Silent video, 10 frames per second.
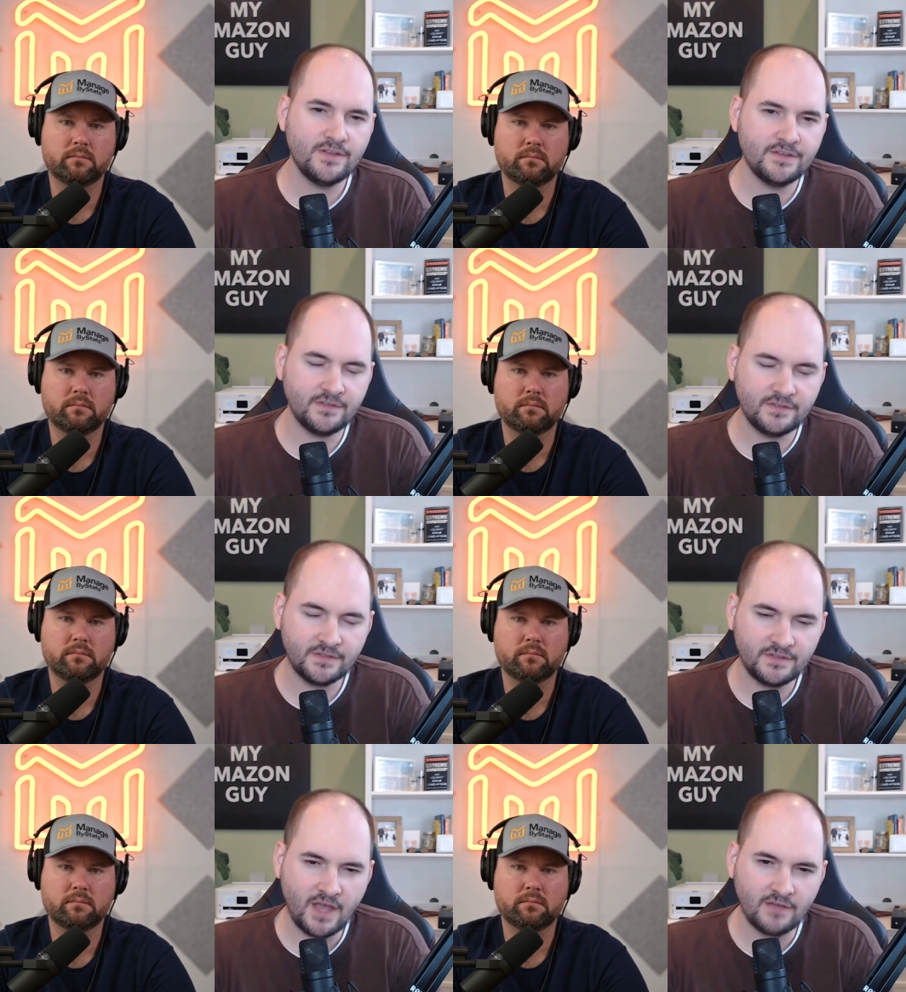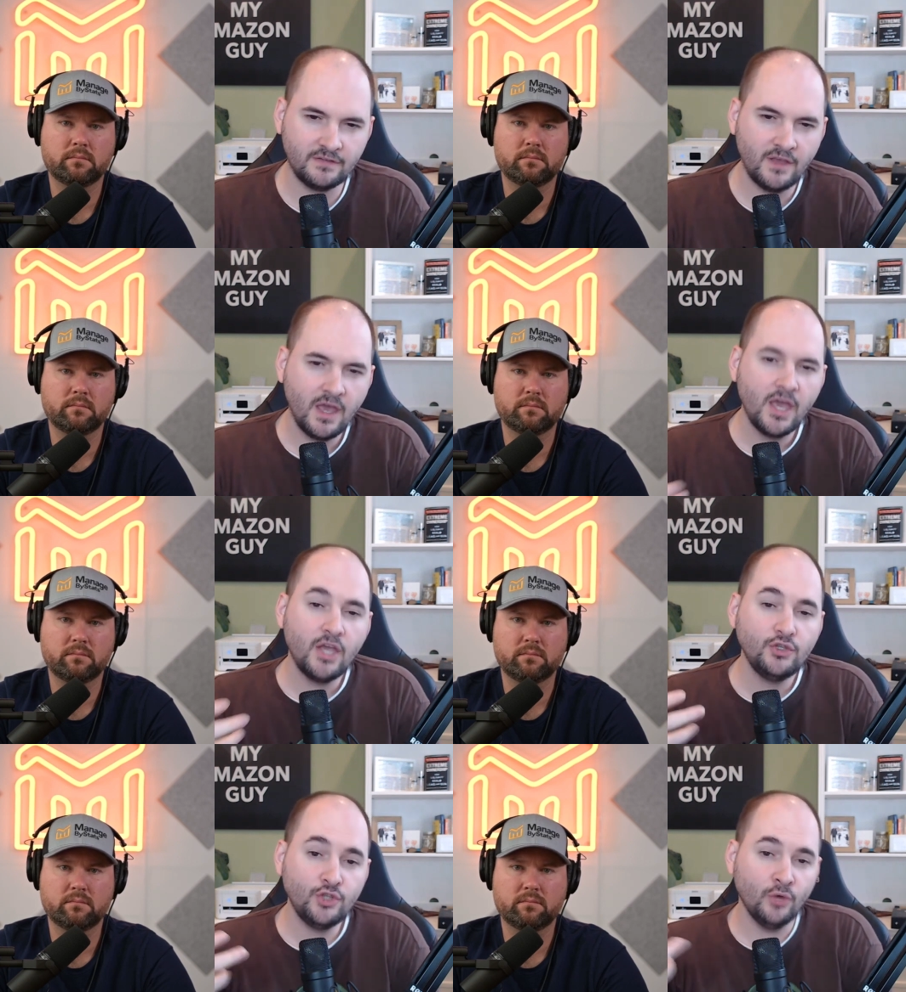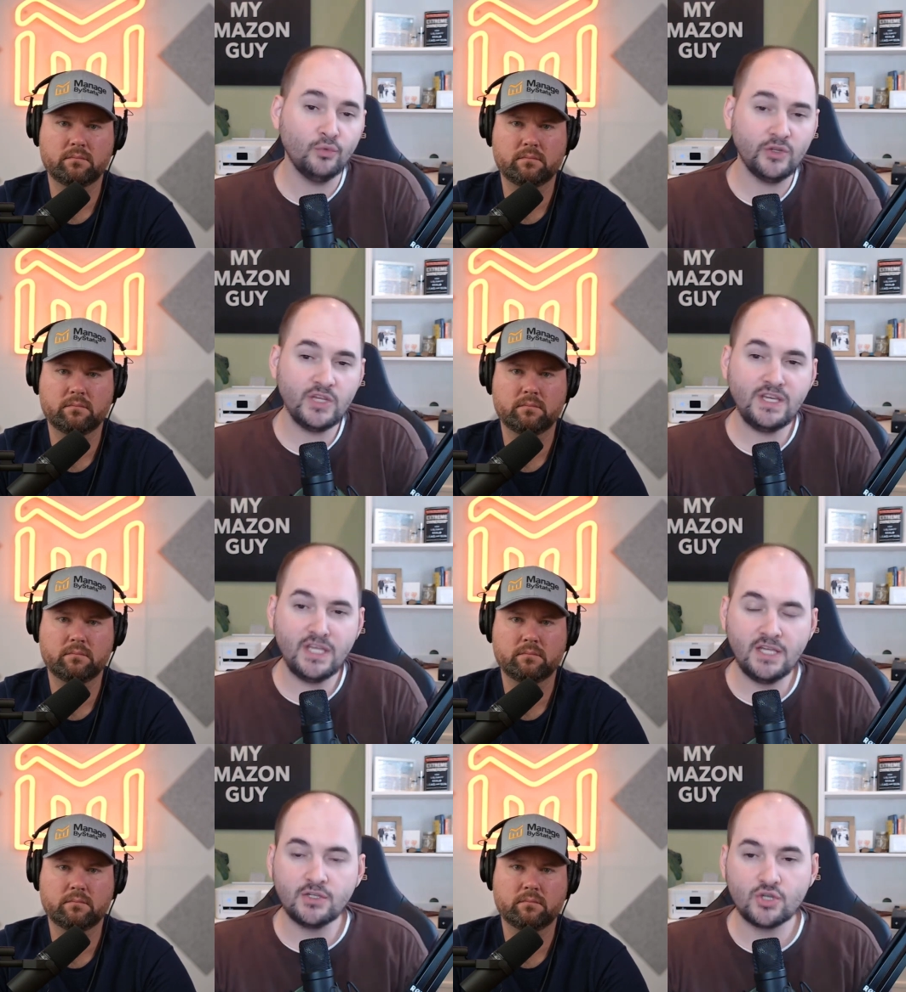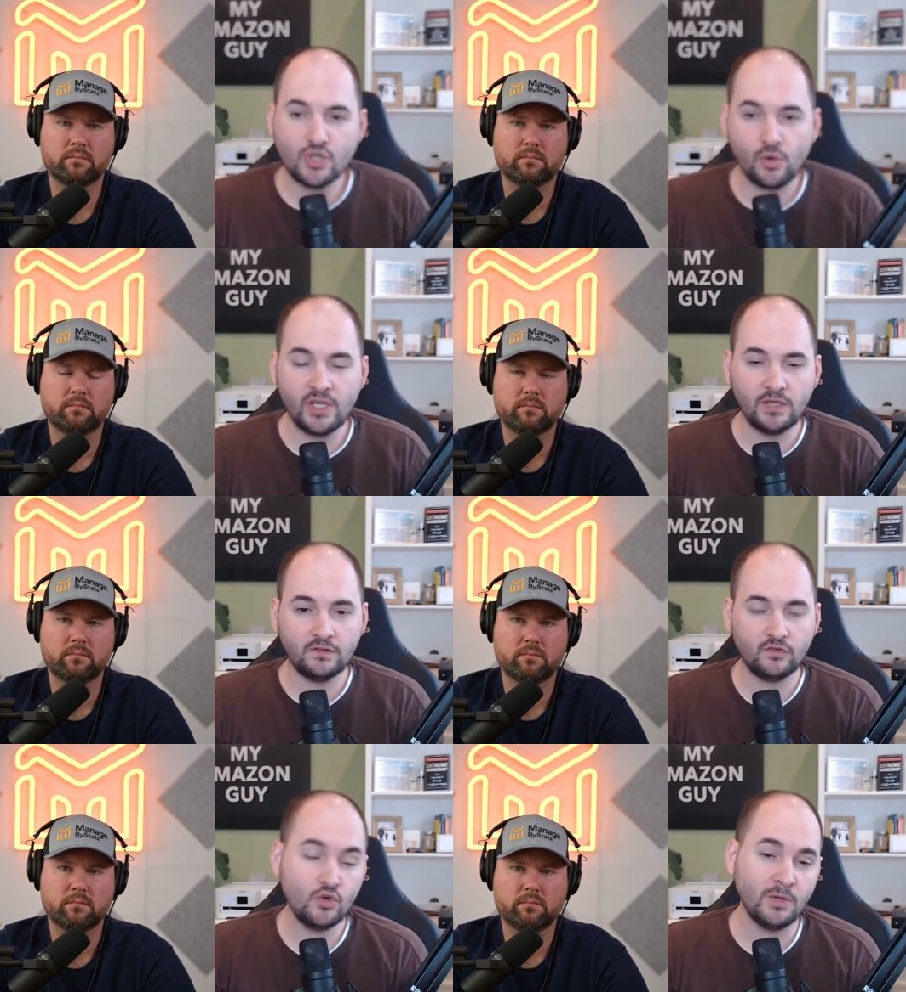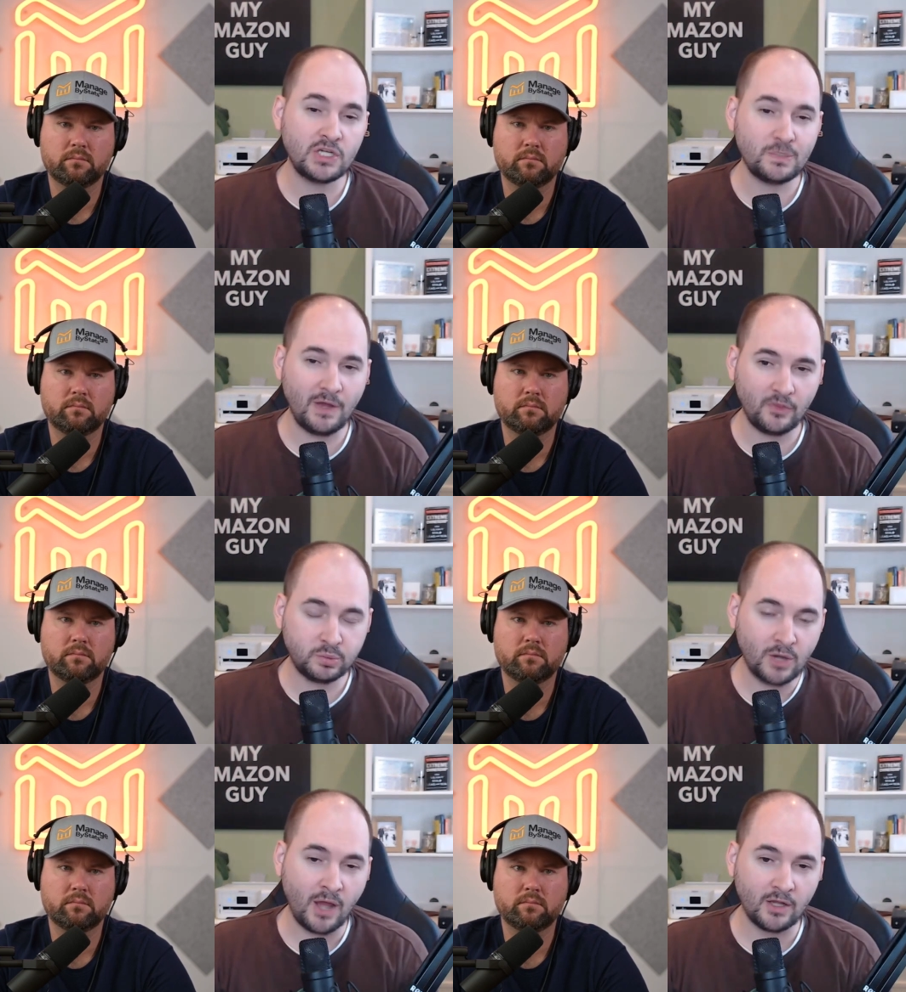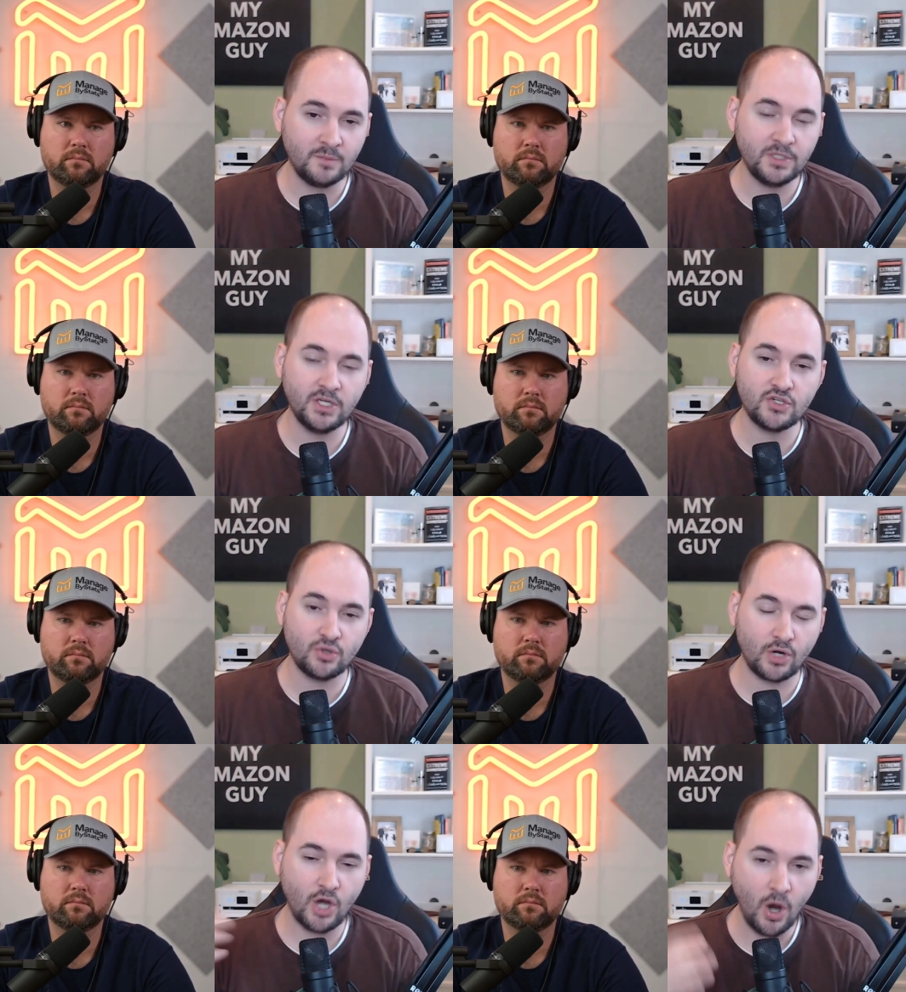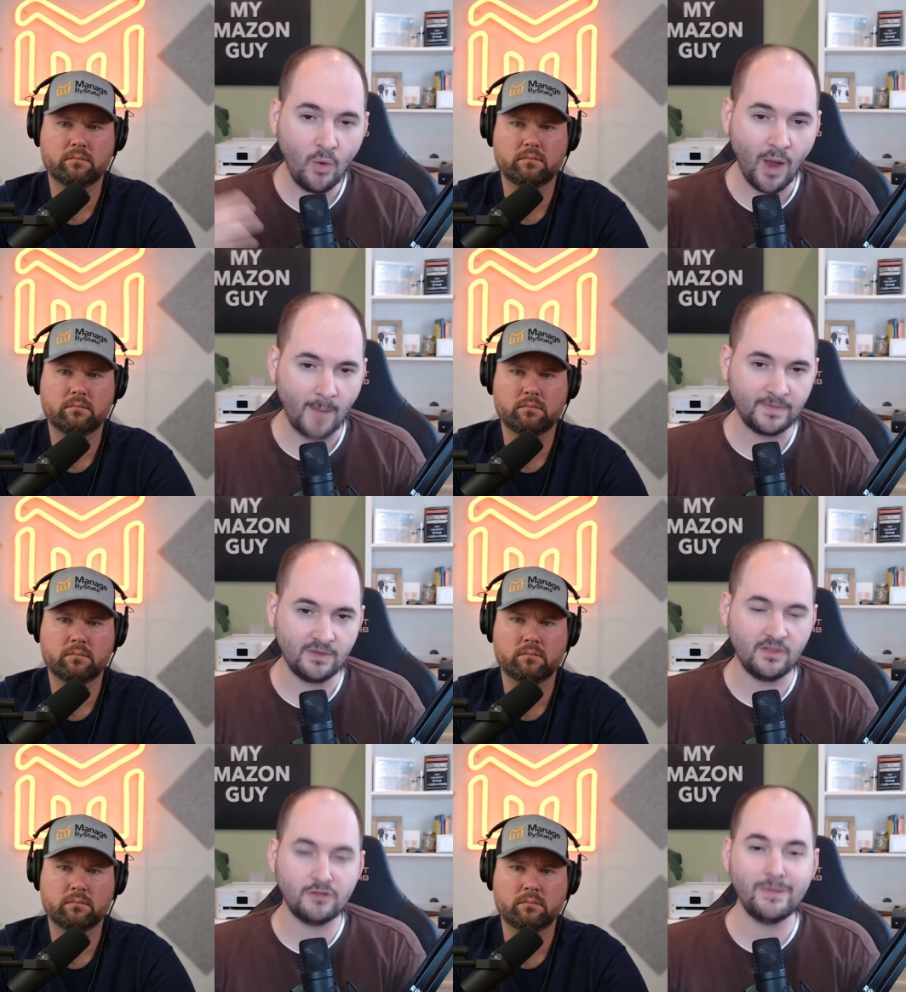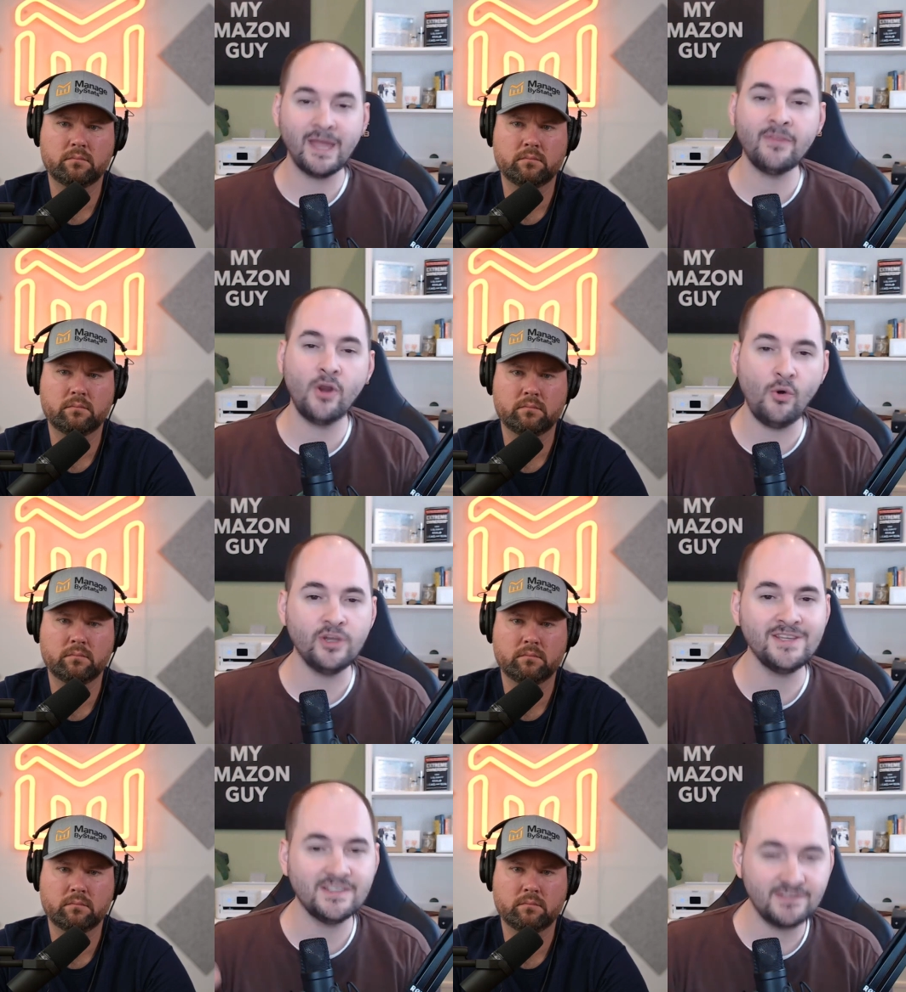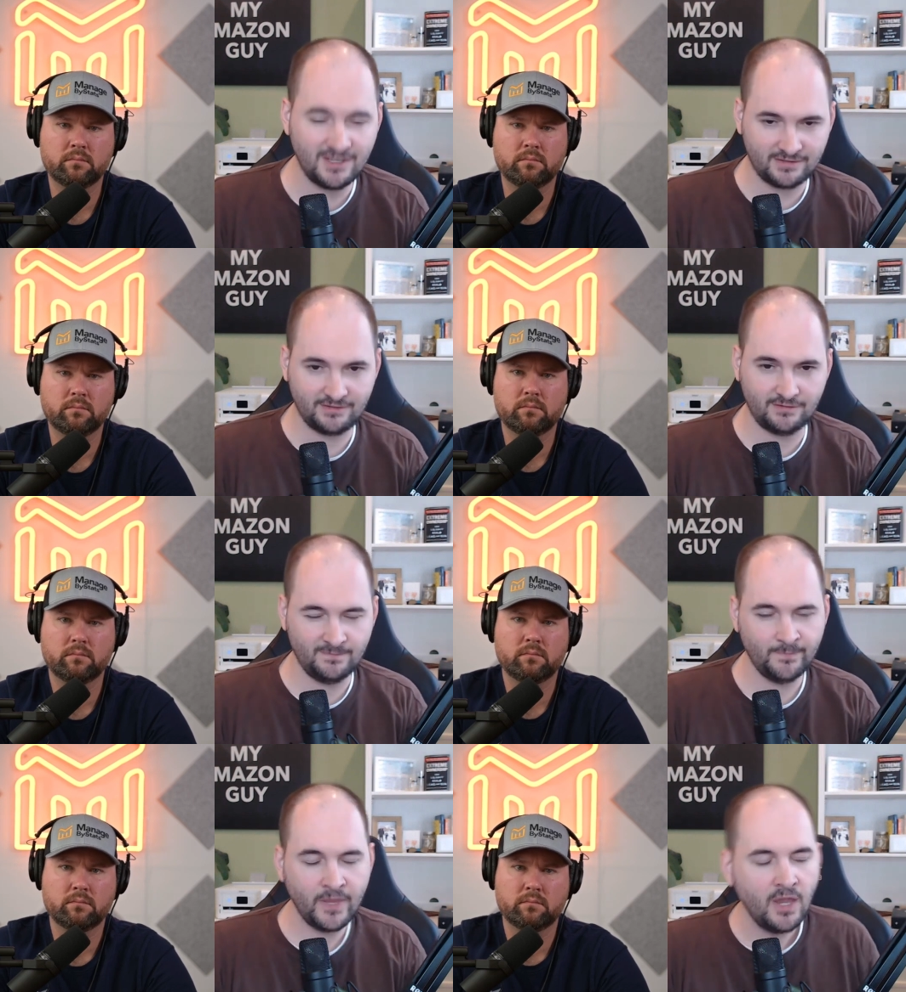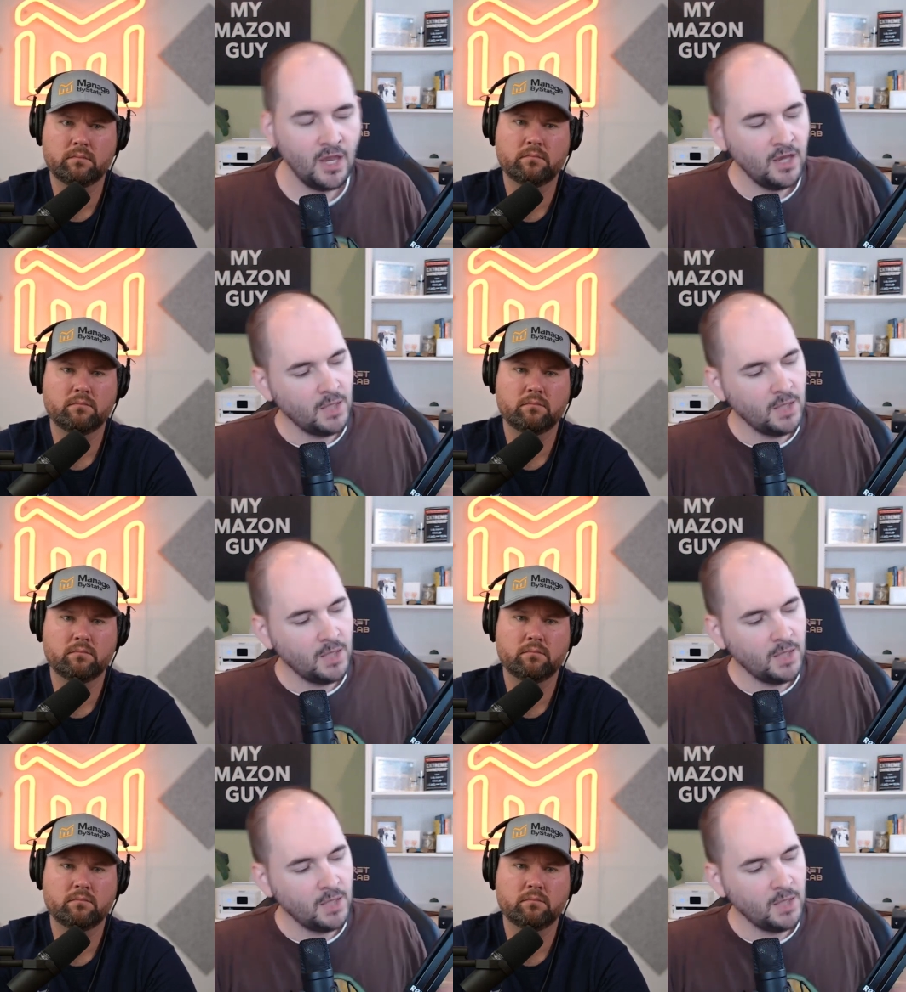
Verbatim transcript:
Speaker 1: in chances of success, you don't really need to showcase too much about the product because you're co-opting the demand that already exists.